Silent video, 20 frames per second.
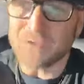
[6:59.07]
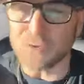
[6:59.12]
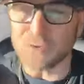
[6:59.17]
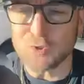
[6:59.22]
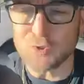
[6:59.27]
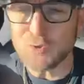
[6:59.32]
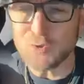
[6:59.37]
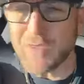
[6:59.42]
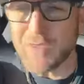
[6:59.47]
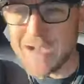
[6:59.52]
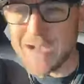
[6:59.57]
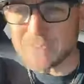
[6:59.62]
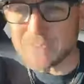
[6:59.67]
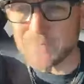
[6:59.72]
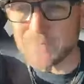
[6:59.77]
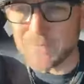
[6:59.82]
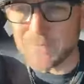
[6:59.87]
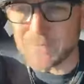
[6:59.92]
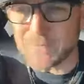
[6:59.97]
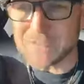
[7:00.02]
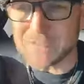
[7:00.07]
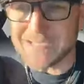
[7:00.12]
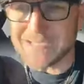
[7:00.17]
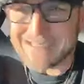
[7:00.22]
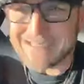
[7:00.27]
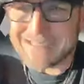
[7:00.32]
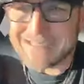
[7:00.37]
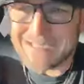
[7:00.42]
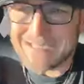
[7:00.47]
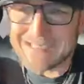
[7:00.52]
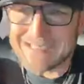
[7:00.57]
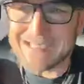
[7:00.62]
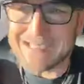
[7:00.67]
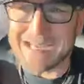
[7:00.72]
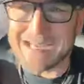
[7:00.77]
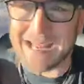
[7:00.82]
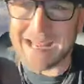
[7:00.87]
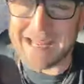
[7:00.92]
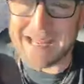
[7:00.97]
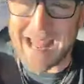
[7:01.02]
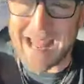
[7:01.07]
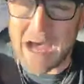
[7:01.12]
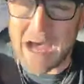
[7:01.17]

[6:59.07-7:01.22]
So 2015, 16, I get